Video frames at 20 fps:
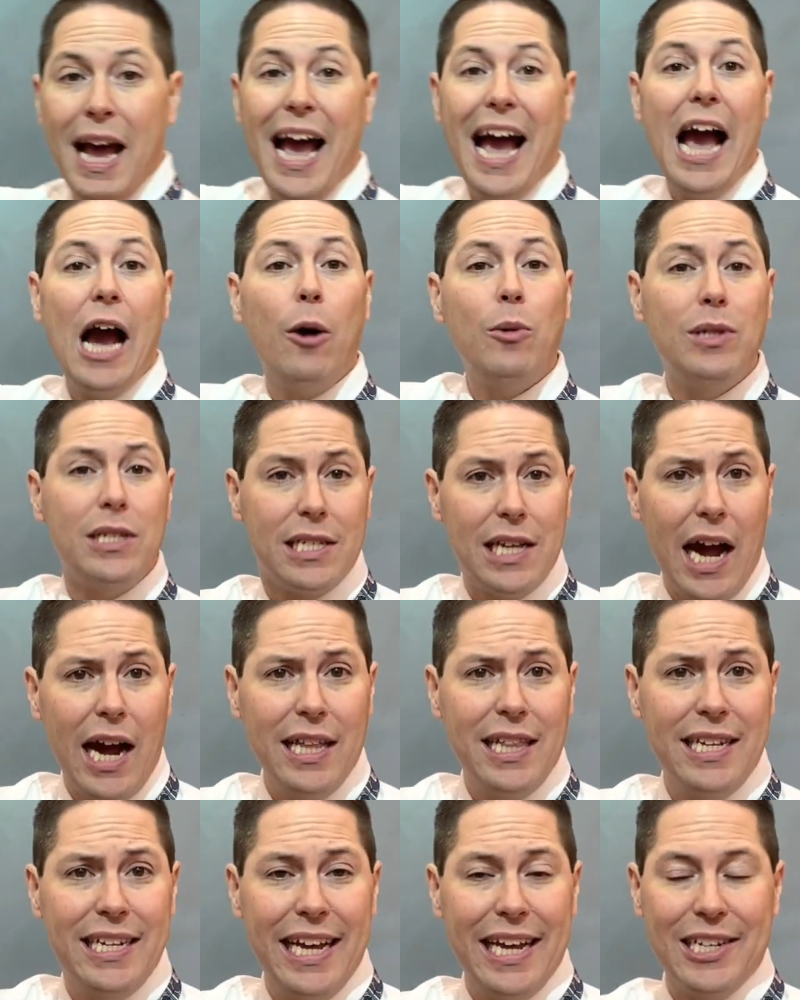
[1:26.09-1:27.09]
outside
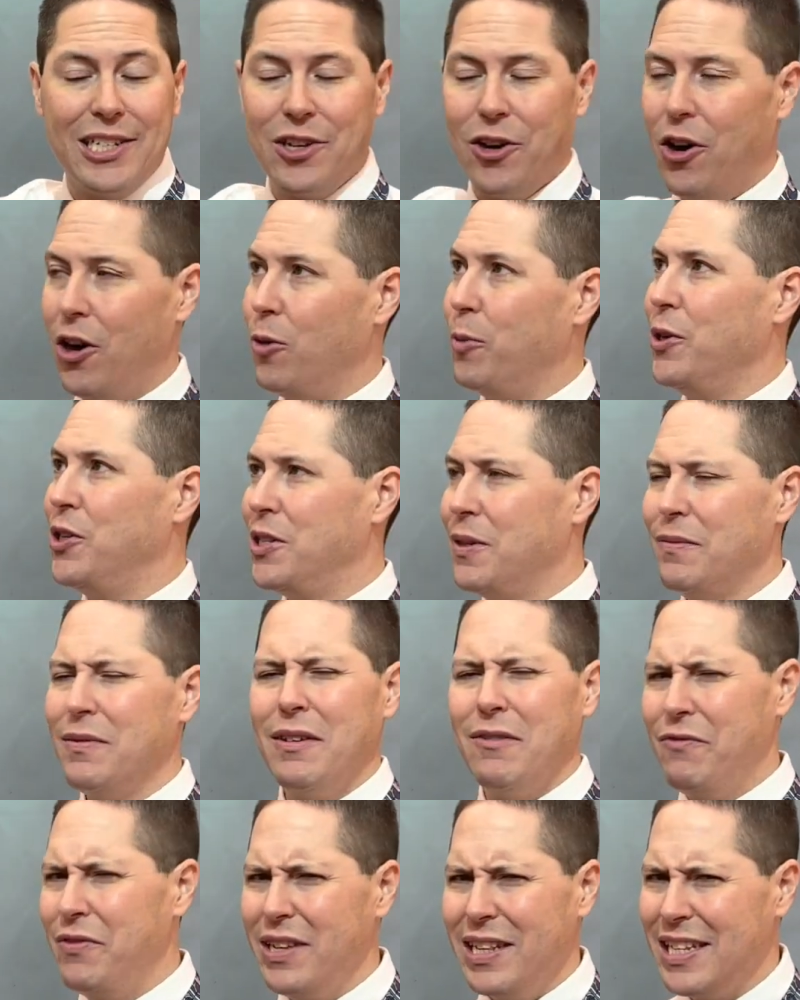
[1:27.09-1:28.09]
the dance hall, which
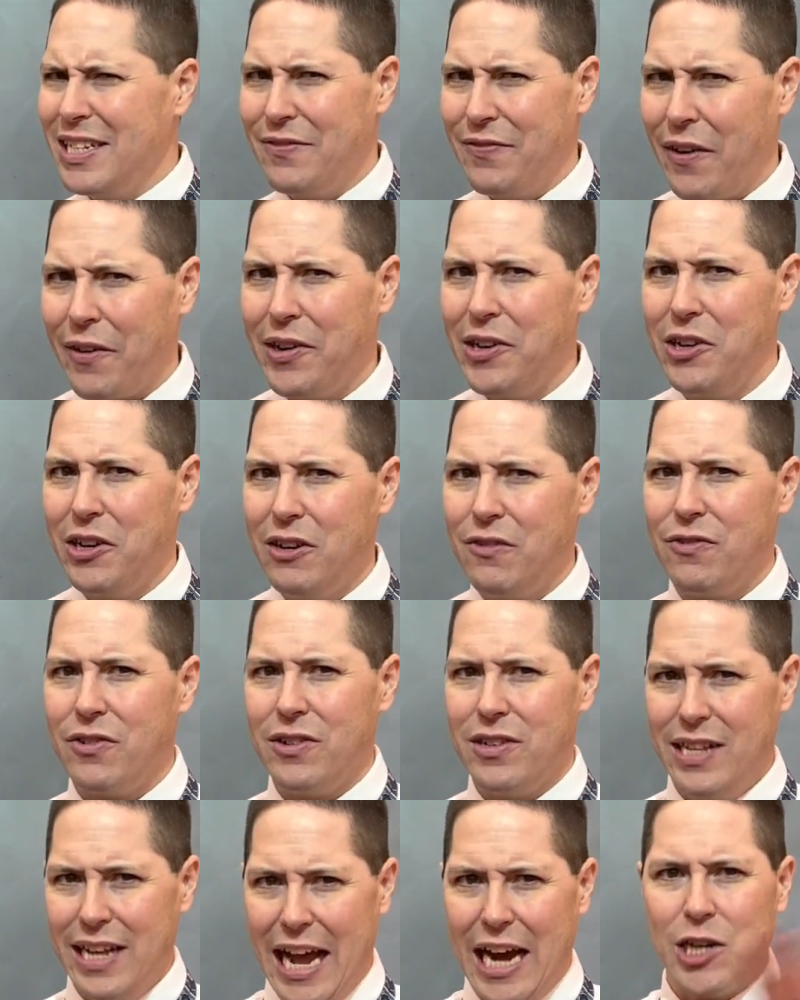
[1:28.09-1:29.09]
really isn't very good for
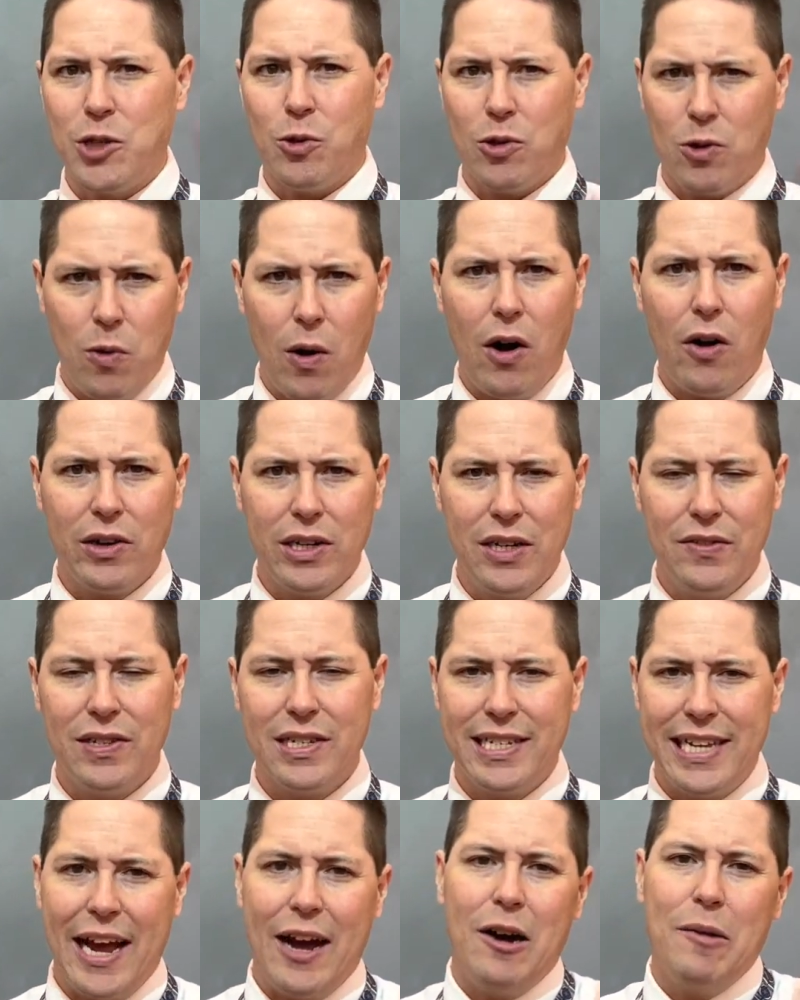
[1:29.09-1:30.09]
the actual quality of the
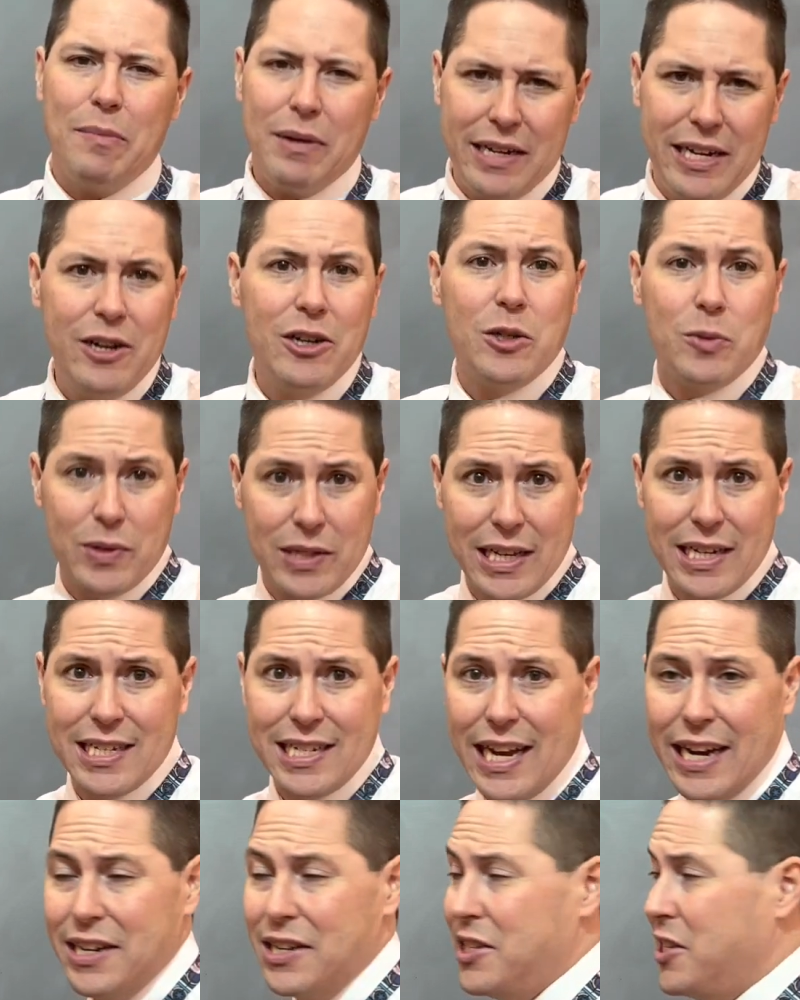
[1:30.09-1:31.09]
sound, but here's what they
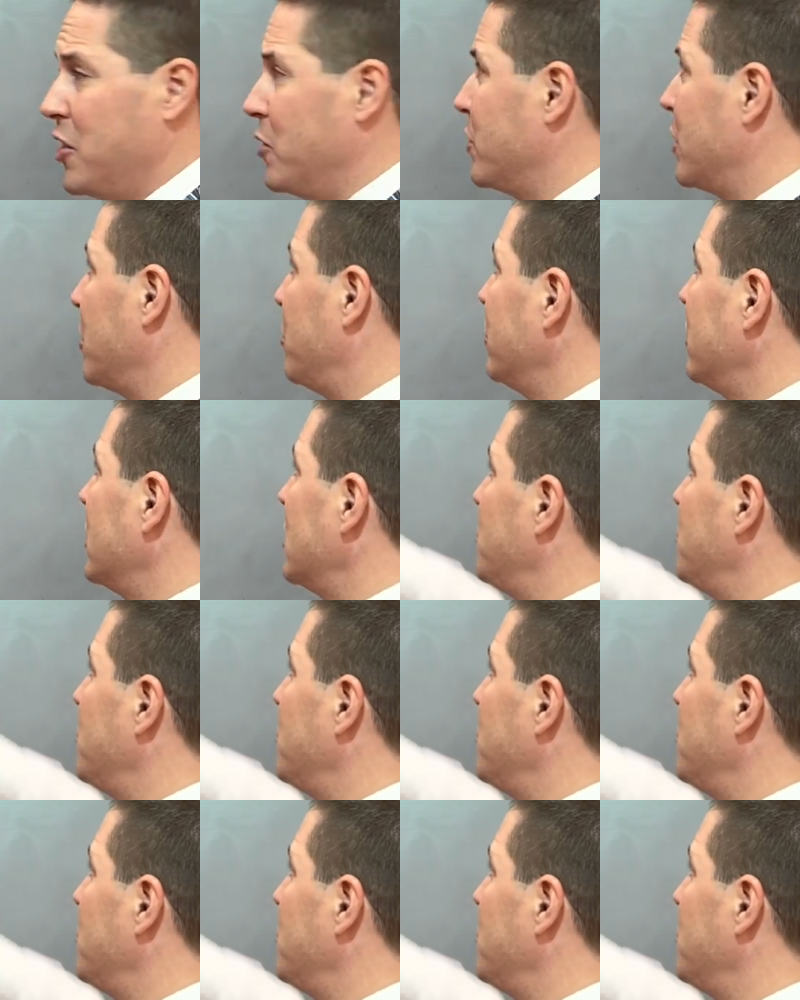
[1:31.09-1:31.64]
decided to do. So they put the